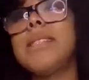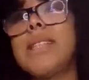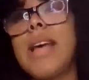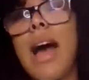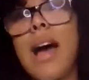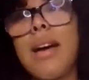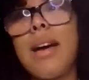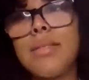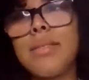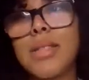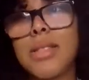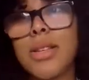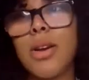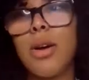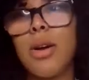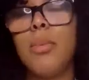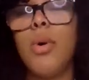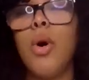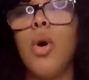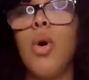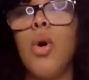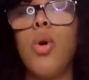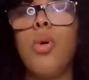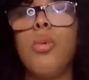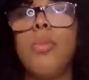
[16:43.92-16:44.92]
to having to come
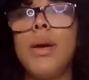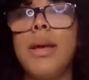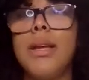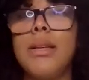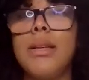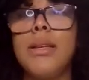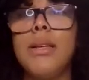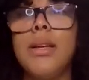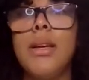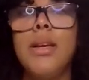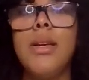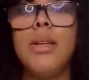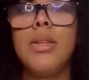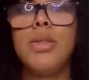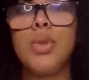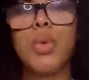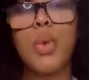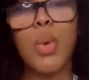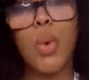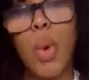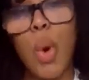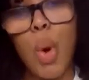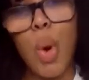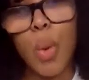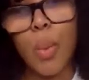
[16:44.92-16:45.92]
home and
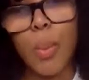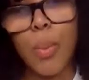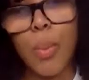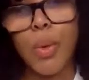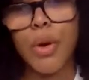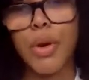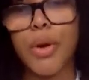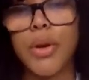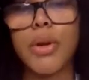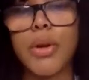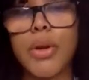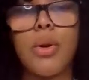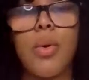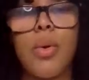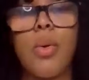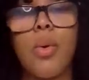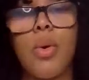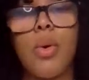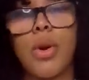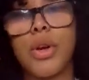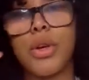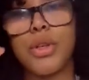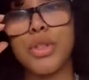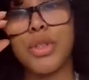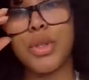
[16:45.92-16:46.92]
do homework
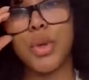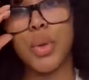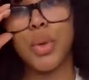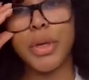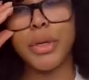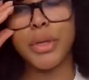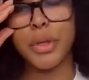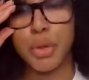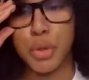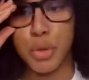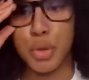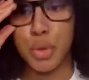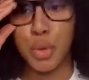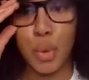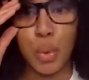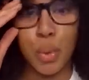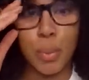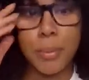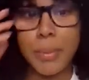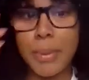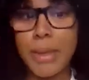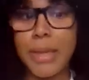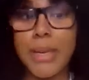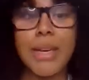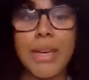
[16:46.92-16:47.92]
or join a
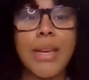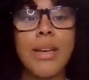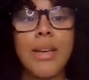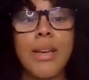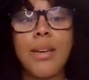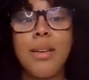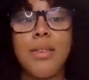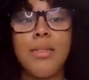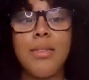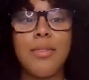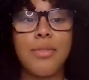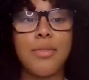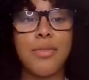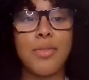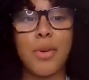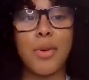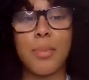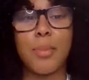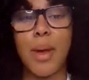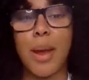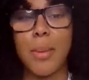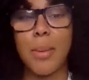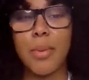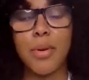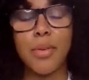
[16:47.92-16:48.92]
Zoom meeting for
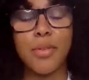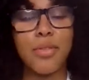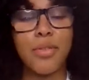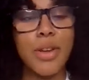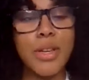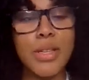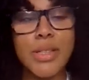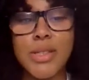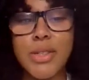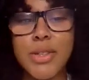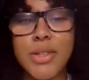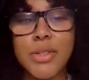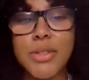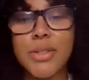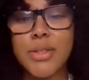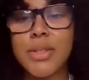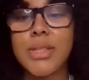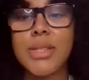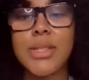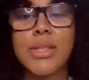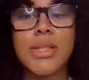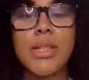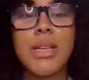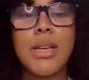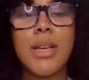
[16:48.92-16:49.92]
my
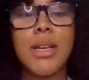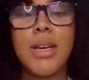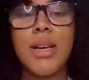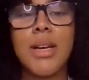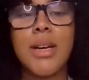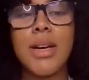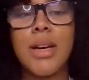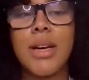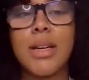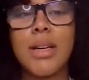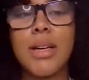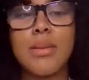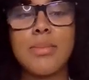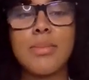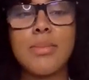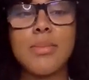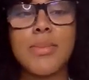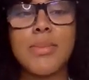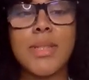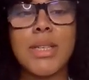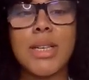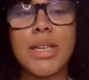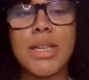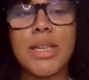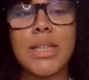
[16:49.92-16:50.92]
professors,
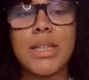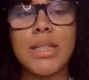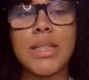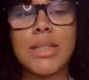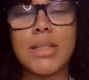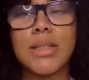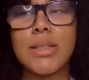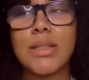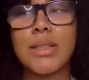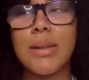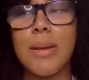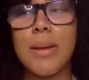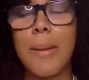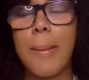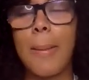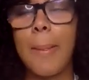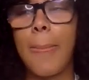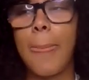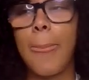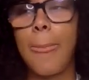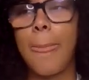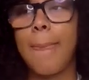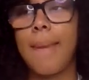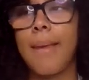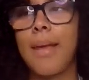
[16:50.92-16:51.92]
to
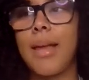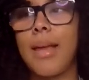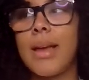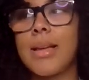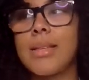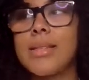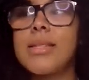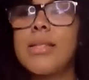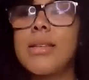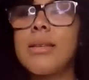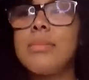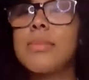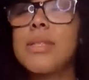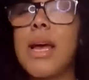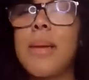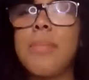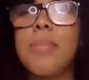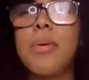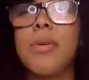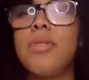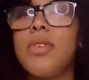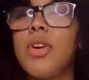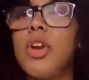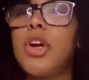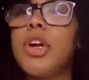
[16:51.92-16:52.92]
get some type
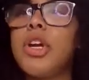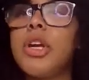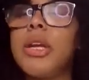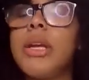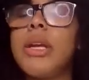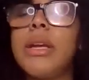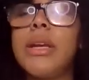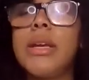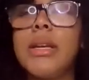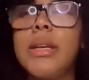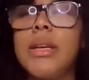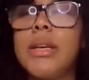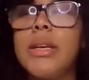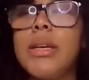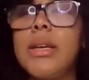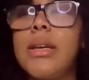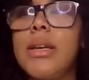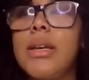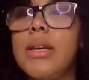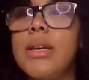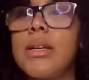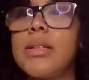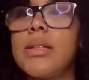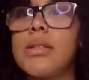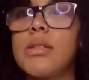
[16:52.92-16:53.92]
of learning in,
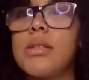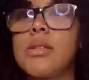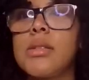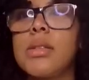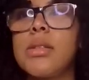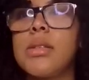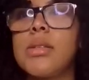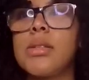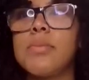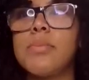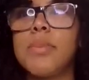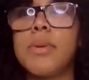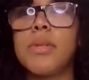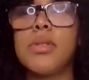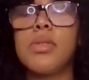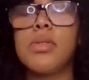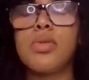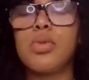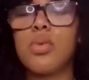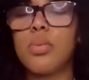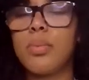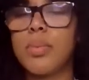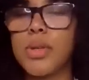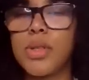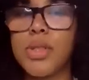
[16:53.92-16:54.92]
it's been
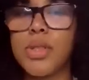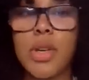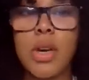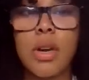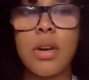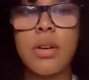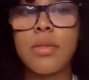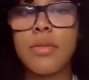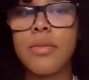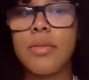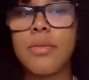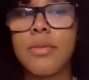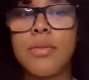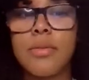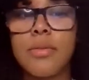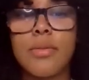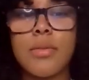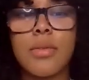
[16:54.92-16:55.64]
super tough.